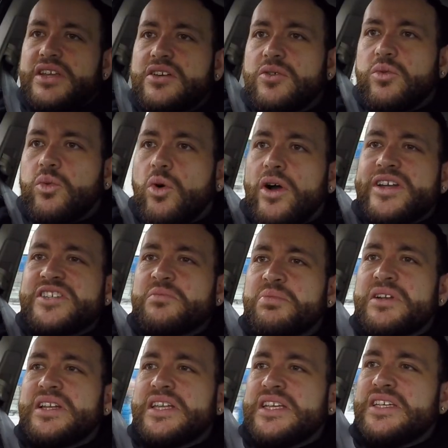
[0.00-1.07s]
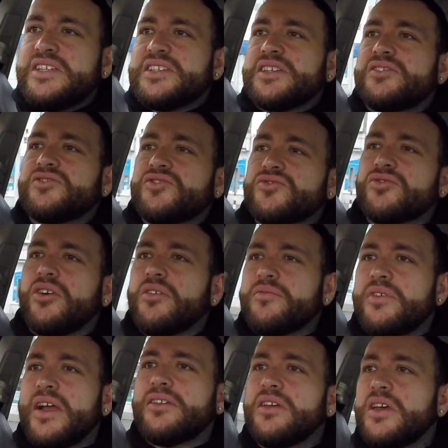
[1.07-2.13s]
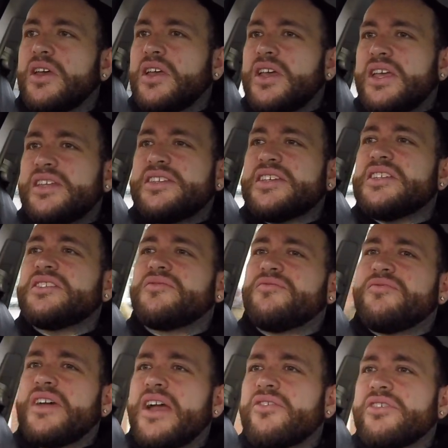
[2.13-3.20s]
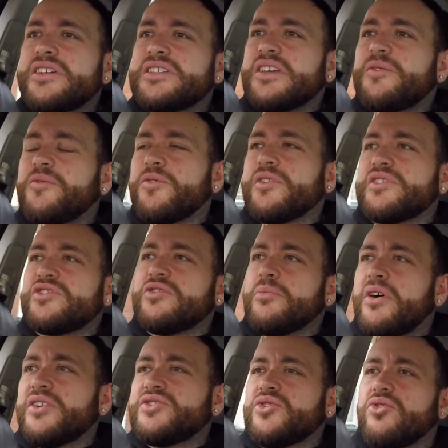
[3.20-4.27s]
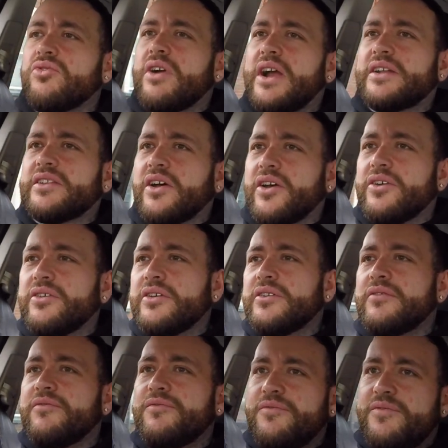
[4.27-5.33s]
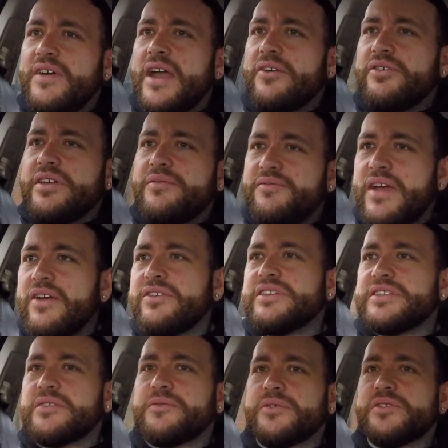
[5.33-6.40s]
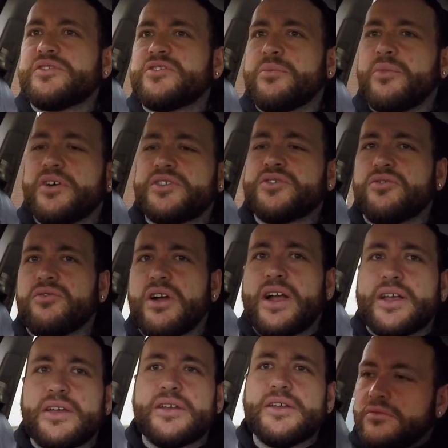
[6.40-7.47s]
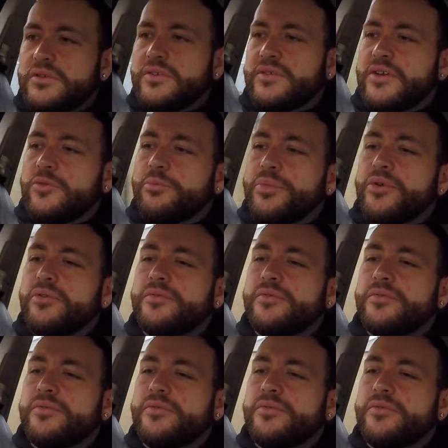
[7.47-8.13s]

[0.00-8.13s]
quite pleasing to drive around. It is very different to my Touareg though. Very, very different to my Touareg. Boot